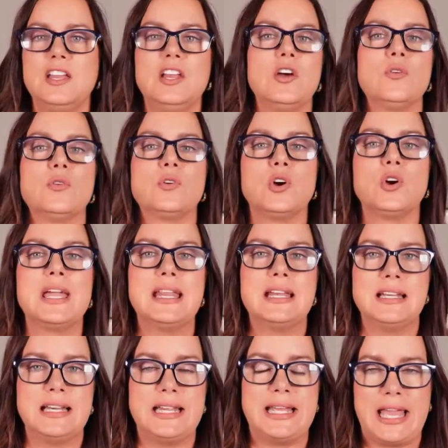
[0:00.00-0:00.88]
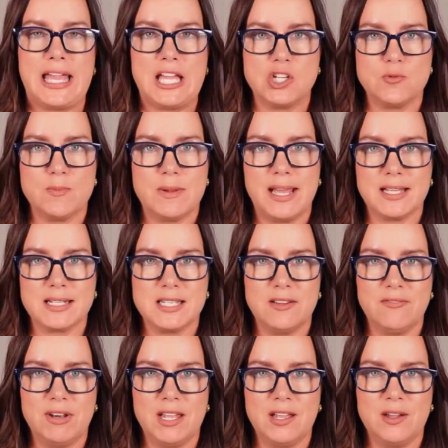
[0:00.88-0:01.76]
create an engagement
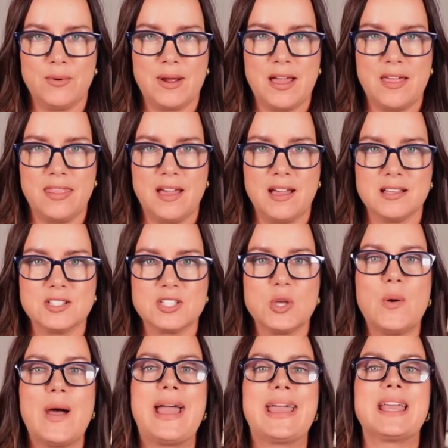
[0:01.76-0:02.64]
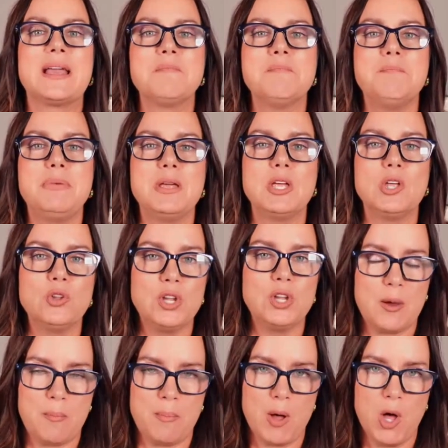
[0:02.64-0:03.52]
activity around that. So I can build
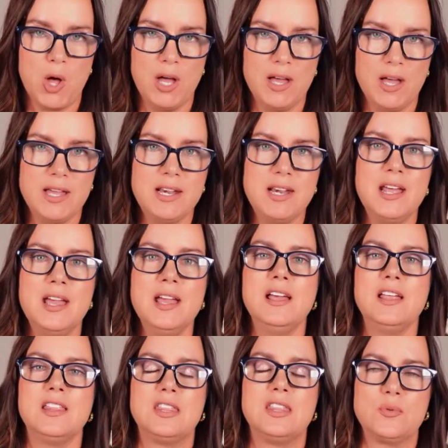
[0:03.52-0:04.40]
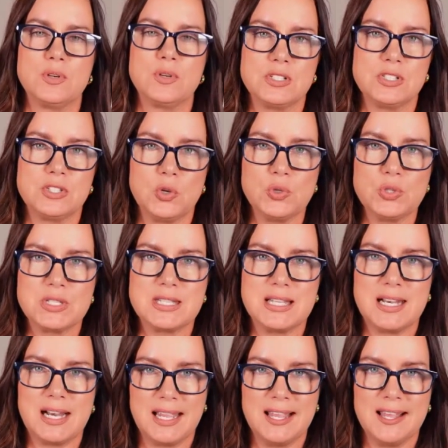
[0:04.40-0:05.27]
upon the results
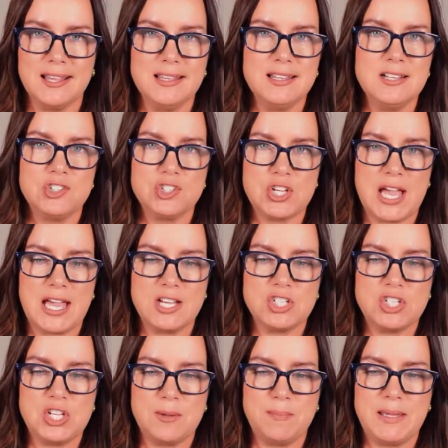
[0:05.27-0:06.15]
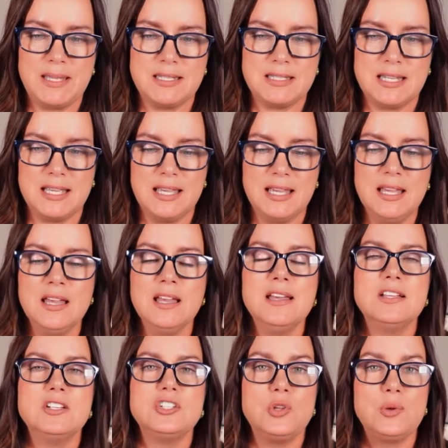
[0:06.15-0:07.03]
that I get in Chat GPT
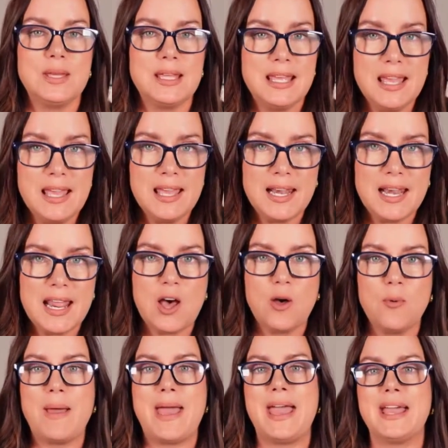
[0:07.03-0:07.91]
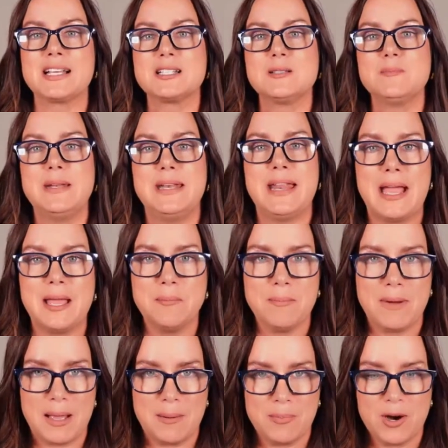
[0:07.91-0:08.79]
to again help expedite
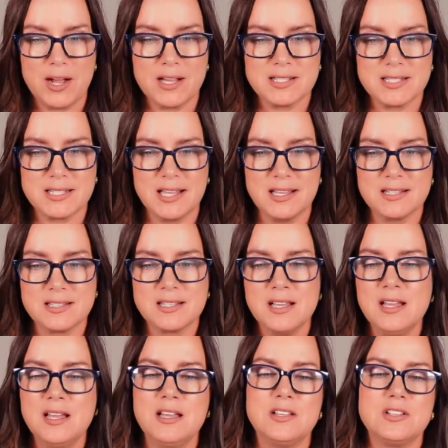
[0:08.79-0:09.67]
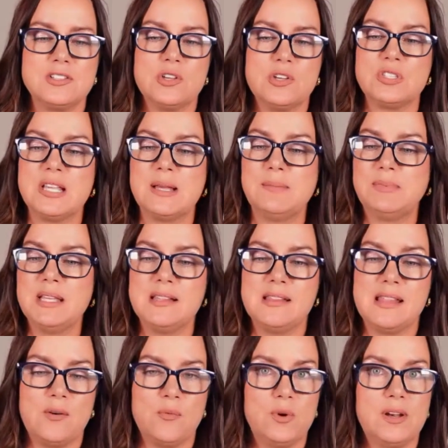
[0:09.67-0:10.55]
my process. So something
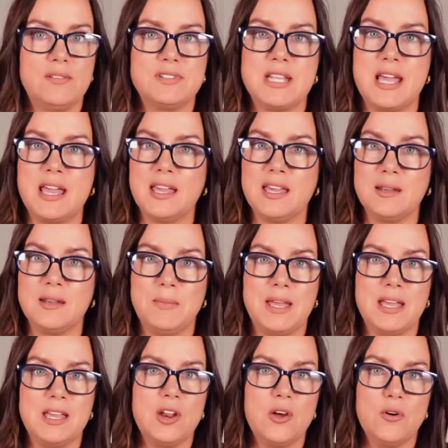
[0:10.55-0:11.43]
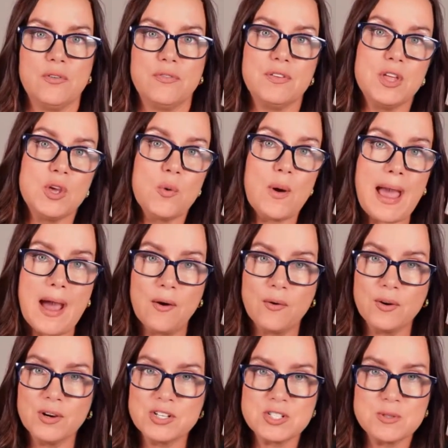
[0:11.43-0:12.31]
that would have taken me, a few
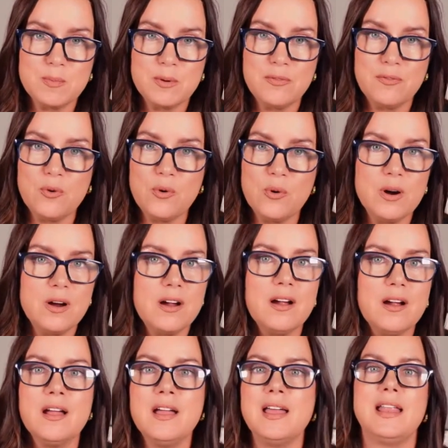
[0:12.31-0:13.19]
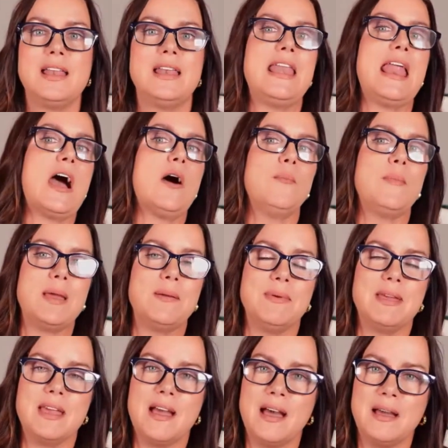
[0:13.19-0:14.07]
hours before, now
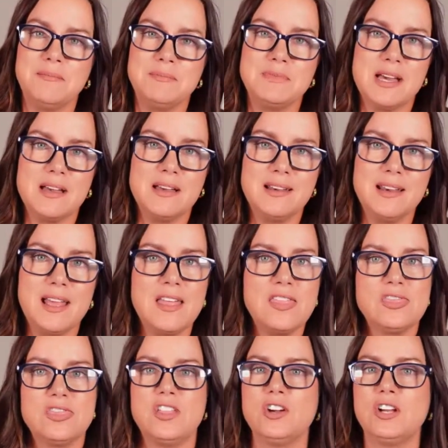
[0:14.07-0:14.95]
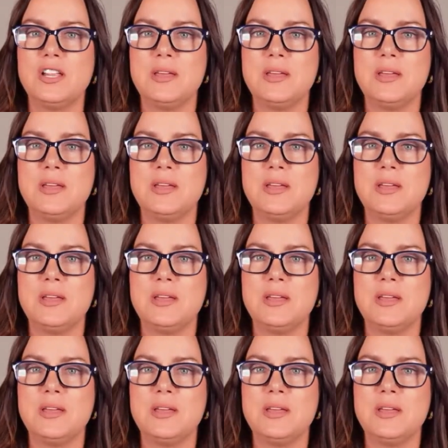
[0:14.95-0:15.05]
maybe I'm done in 30